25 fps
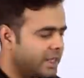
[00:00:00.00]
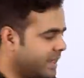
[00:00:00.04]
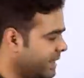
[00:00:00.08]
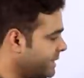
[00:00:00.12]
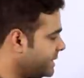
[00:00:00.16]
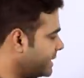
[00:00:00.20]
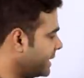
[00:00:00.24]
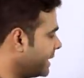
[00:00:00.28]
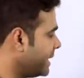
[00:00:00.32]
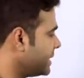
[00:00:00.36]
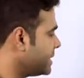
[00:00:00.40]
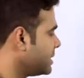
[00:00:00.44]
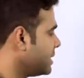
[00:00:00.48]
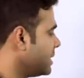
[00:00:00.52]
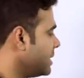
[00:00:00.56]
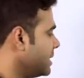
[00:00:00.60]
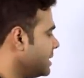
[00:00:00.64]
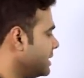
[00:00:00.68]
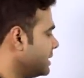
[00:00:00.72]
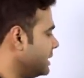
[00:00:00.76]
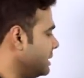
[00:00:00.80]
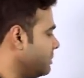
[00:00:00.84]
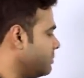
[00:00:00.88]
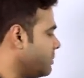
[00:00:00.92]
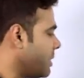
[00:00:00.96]
It says
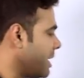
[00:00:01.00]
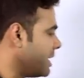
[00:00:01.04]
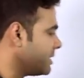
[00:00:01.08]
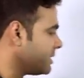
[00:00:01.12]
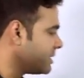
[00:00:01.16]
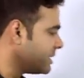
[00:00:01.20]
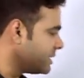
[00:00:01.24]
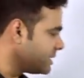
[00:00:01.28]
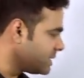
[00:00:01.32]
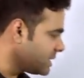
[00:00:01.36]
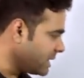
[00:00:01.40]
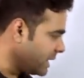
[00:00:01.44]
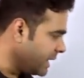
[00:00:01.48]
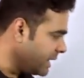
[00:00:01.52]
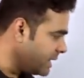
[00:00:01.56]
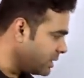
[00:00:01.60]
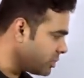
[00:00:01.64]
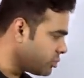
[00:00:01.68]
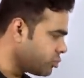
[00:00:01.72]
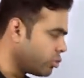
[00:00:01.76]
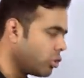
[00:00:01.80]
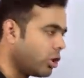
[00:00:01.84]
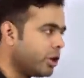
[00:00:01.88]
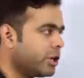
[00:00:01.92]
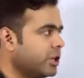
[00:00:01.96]
the Byzantine
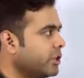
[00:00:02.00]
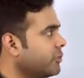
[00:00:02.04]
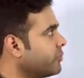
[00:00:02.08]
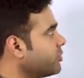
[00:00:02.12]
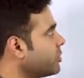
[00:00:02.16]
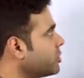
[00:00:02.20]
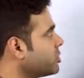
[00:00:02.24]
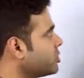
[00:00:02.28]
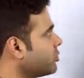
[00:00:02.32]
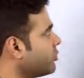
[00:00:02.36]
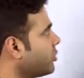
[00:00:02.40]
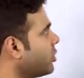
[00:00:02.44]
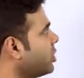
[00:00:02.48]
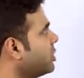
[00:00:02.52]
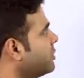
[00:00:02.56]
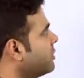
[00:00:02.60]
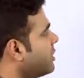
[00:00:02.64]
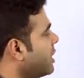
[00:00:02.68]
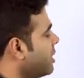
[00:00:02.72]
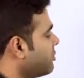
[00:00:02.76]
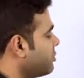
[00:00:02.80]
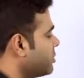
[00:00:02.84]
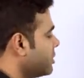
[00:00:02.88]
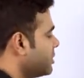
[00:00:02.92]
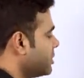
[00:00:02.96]
authority. First of all, you
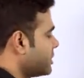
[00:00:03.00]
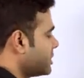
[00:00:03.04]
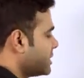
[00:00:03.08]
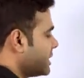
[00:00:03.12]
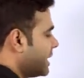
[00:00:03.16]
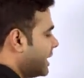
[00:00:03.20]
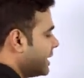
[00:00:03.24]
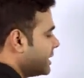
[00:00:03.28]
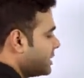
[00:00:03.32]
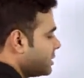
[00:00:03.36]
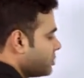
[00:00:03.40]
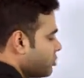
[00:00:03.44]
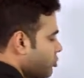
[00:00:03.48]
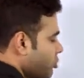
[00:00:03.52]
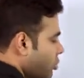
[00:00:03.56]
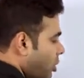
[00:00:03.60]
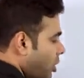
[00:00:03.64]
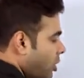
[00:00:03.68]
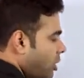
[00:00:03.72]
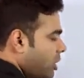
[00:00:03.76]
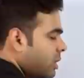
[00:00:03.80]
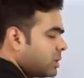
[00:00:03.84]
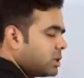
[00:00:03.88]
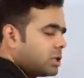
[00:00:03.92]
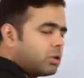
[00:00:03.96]
have to understand that
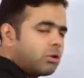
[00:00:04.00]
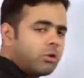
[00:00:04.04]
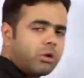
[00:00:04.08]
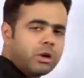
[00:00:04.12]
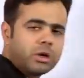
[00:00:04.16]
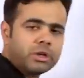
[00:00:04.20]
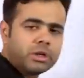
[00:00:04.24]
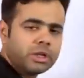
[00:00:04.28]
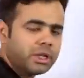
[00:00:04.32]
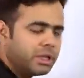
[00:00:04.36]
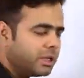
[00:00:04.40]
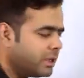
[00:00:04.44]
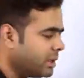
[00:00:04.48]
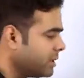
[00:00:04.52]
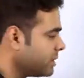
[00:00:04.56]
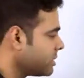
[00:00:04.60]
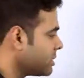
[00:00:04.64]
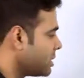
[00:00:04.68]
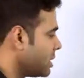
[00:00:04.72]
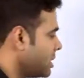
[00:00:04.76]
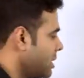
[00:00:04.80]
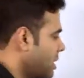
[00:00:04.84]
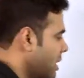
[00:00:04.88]
authority is a